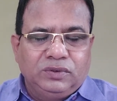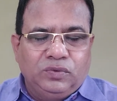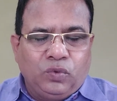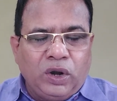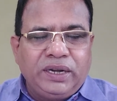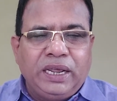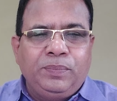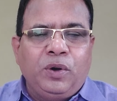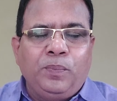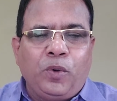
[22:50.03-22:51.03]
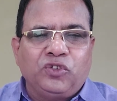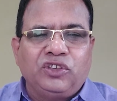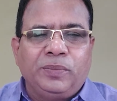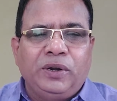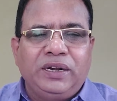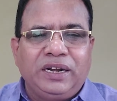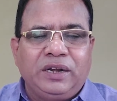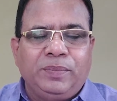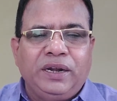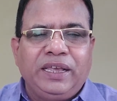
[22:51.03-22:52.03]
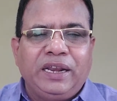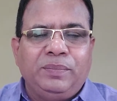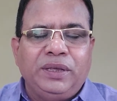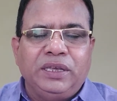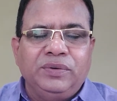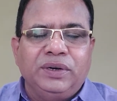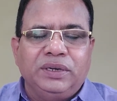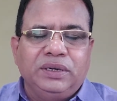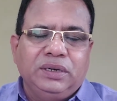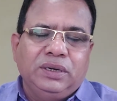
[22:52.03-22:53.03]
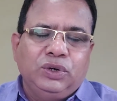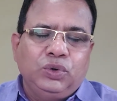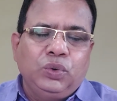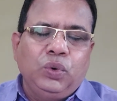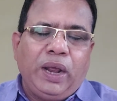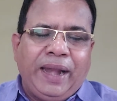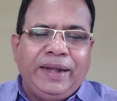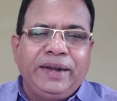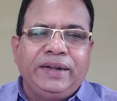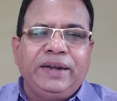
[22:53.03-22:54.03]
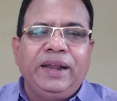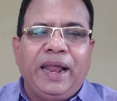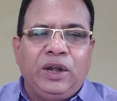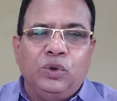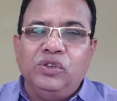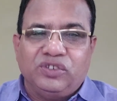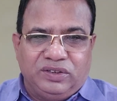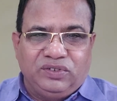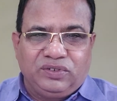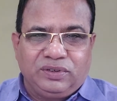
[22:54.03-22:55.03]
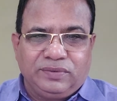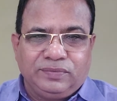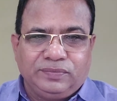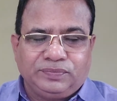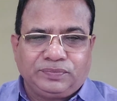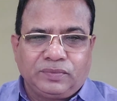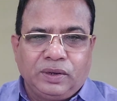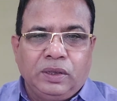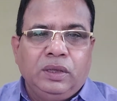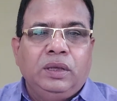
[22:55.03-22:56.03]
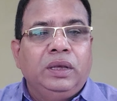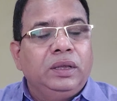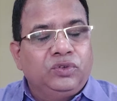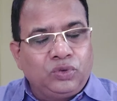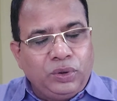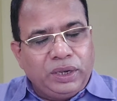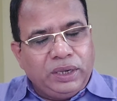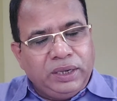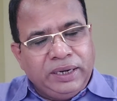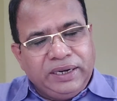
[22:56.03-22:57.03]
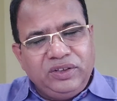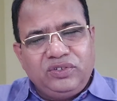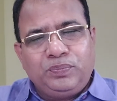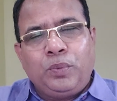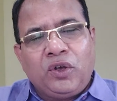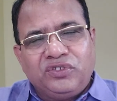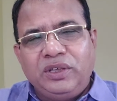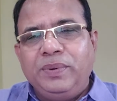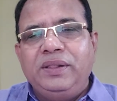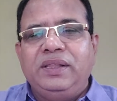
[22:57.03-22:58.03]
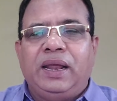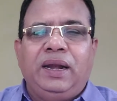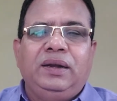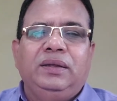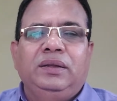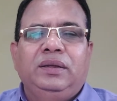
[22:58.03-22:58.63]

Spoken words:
What type of possible treatment can be given to addicted adolescents. So it is possible that